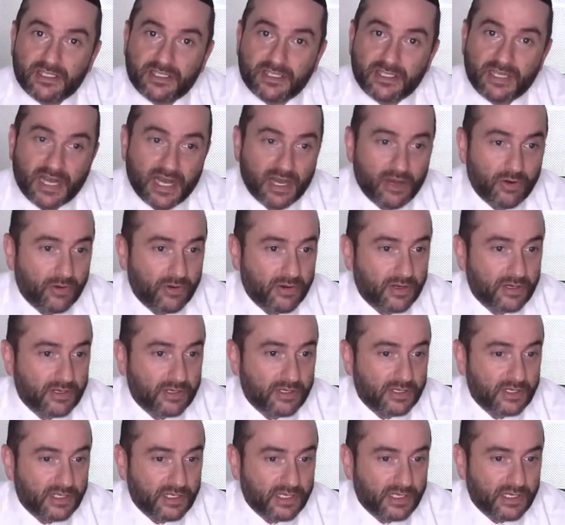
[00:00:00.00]
Now,
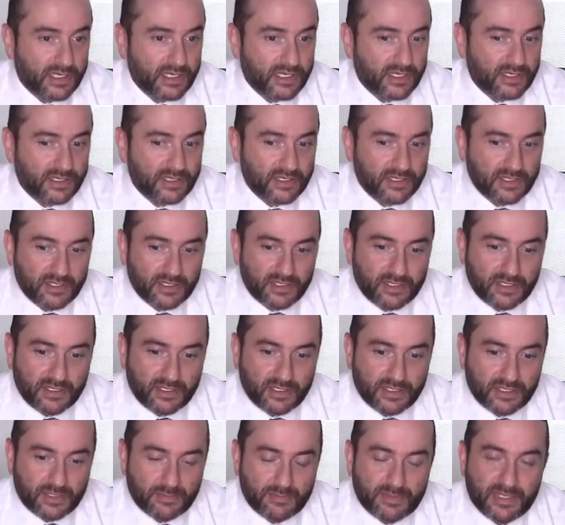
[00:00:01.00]

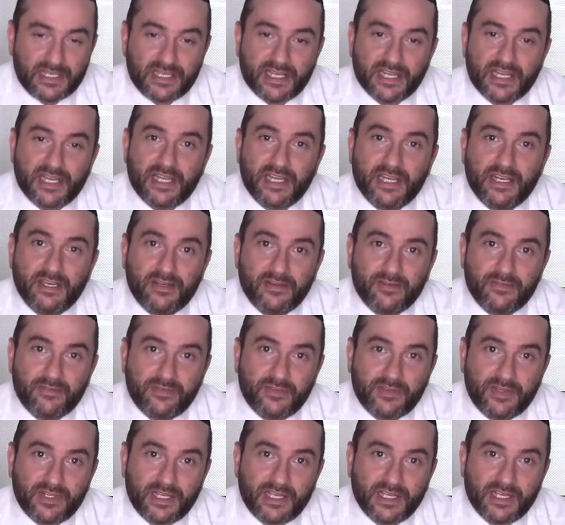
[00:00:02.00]
at the beginning
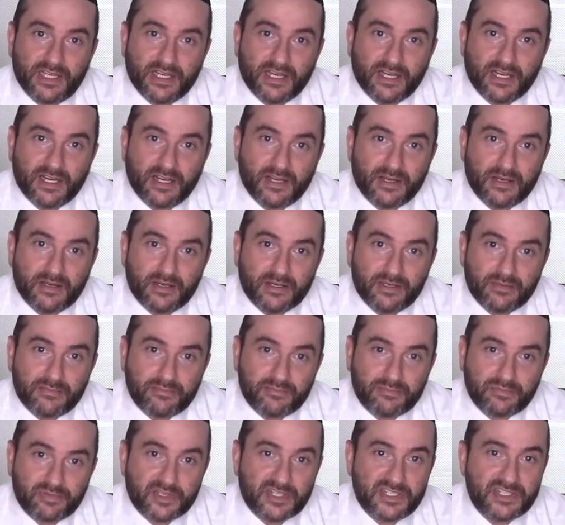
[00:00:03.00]
of the
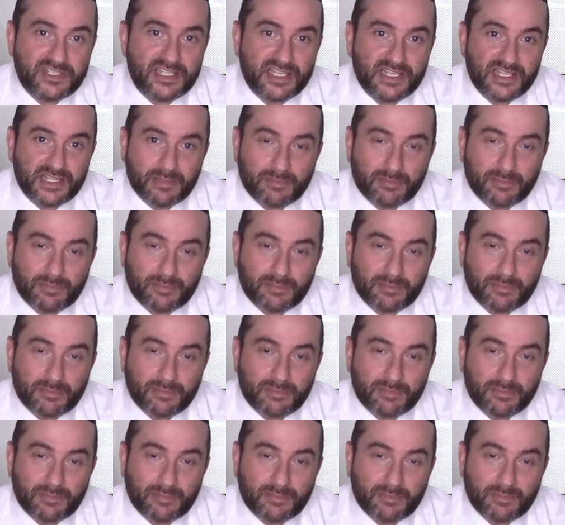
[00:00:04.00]
printing,